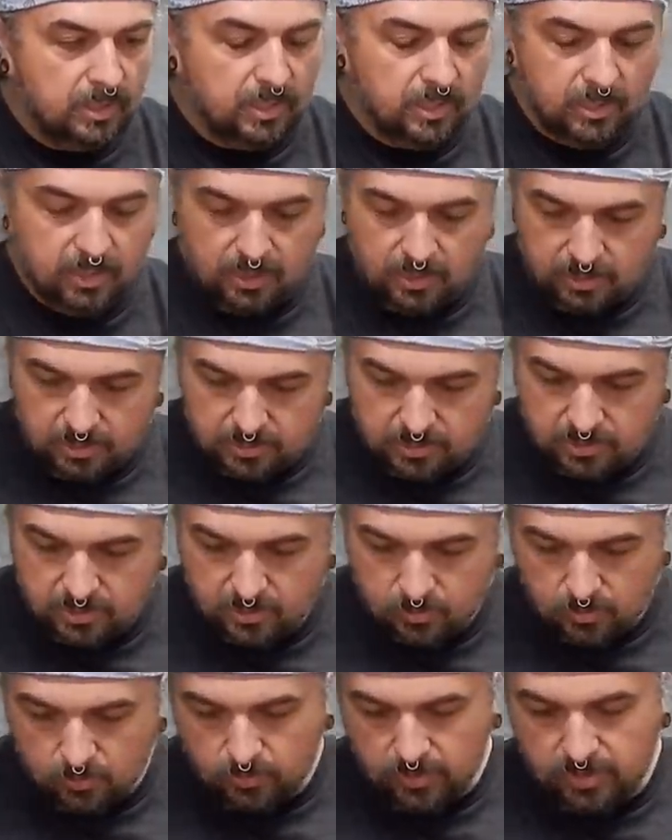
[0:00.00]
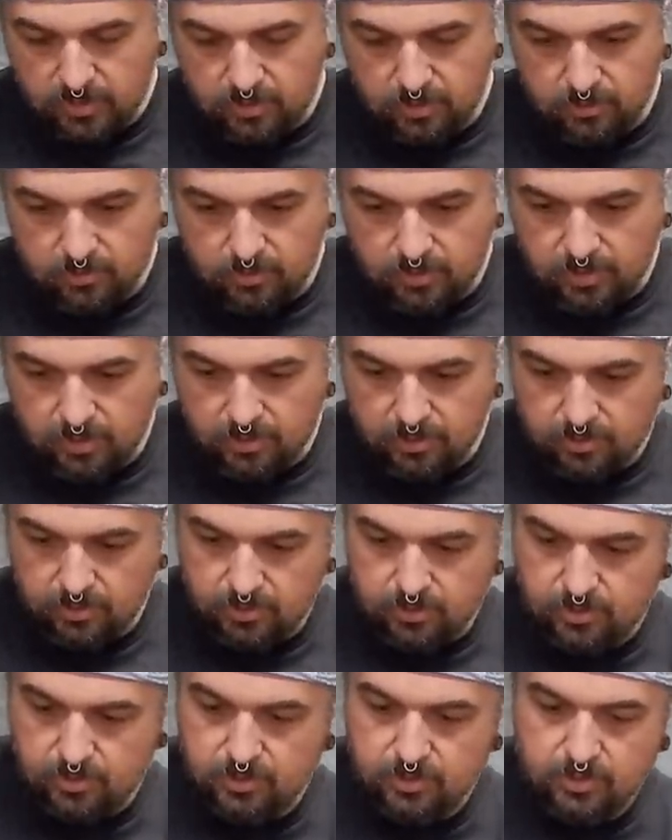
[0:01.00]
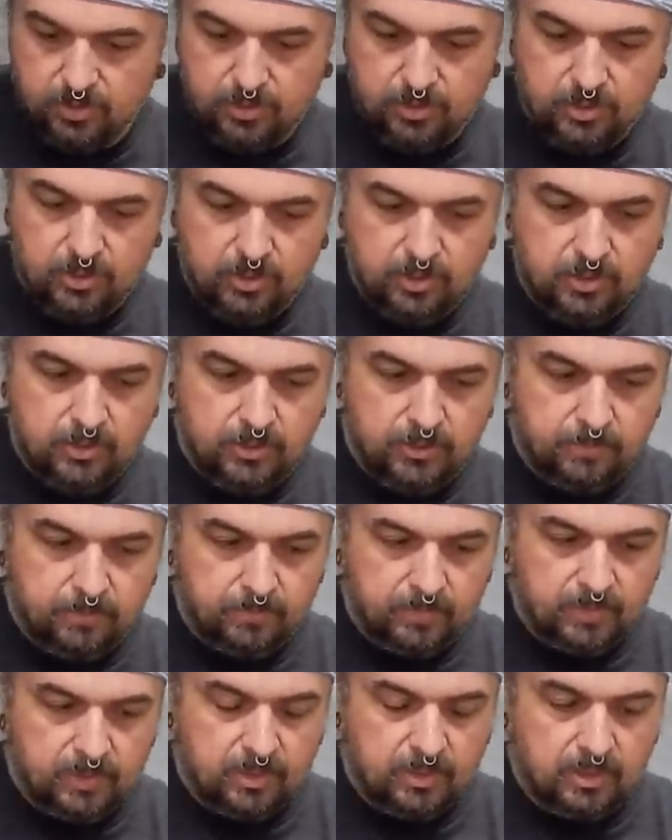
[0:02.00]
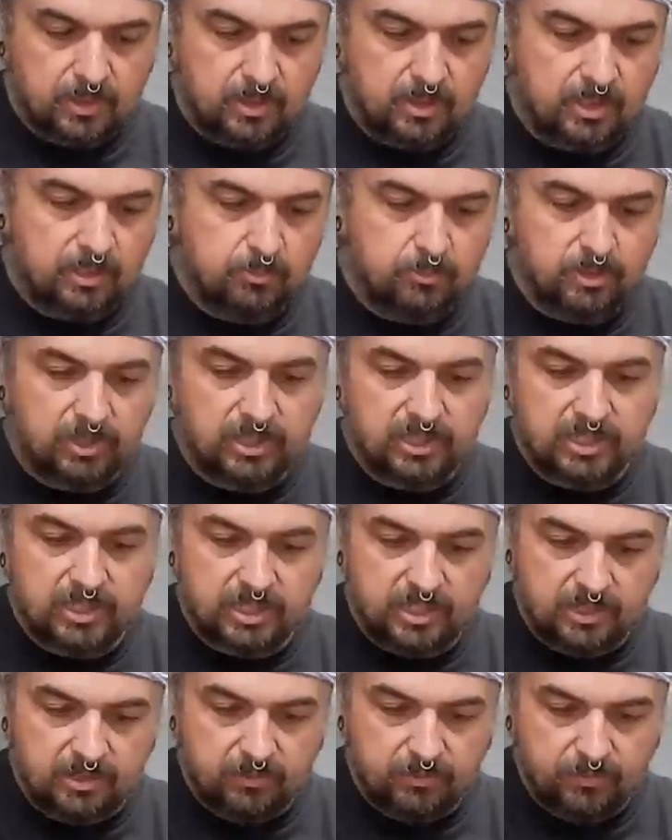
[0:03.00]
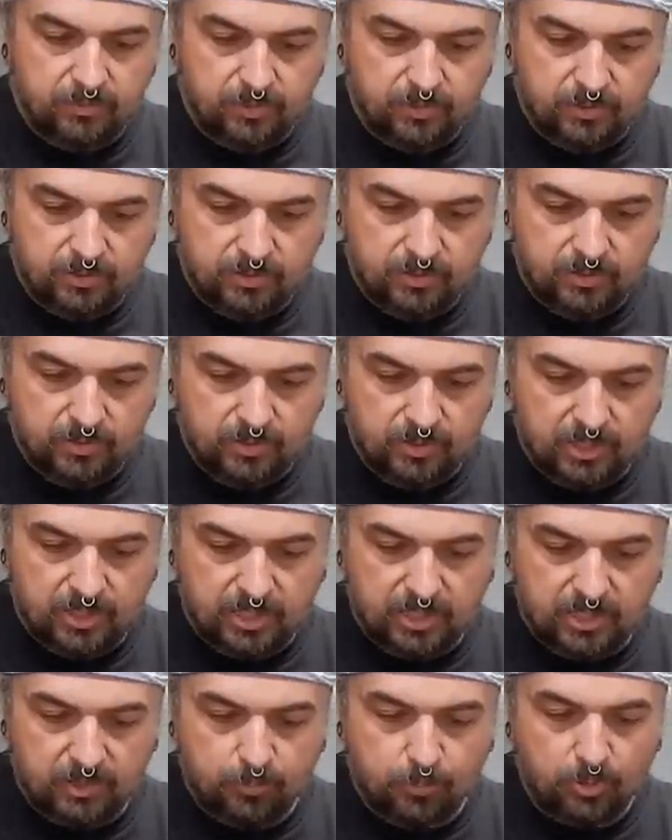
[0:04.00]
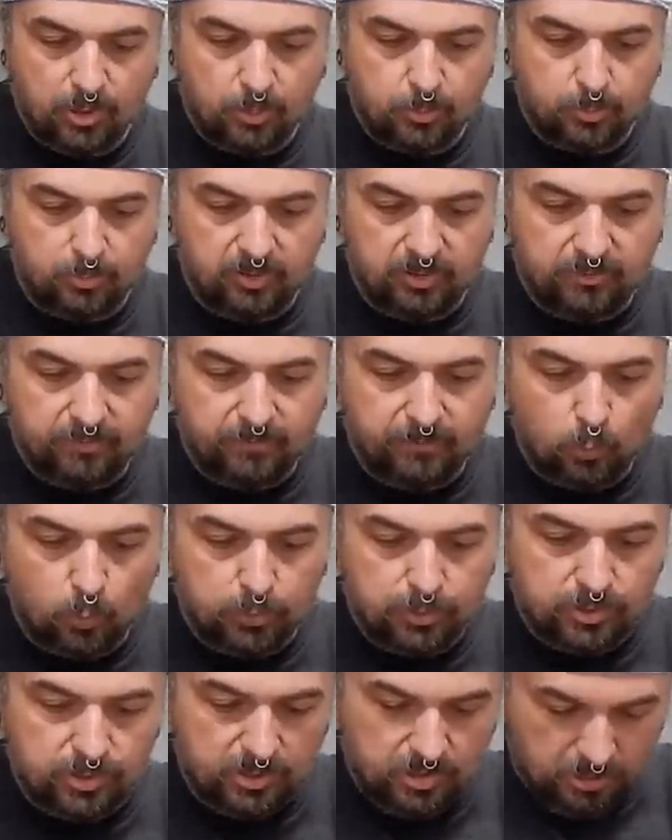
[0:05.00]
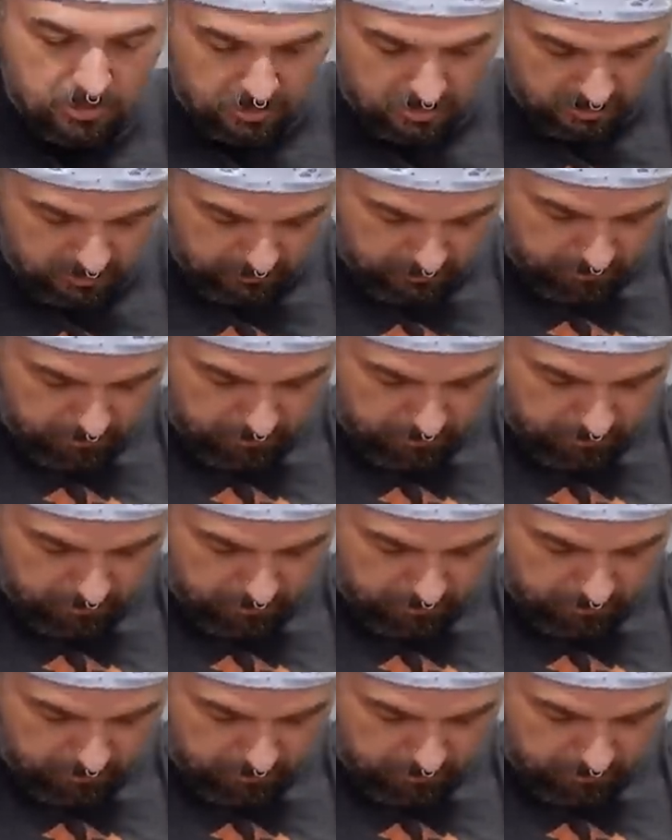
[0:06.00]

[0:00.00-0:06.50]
And let's see what we can do here. I believe that I can probably force this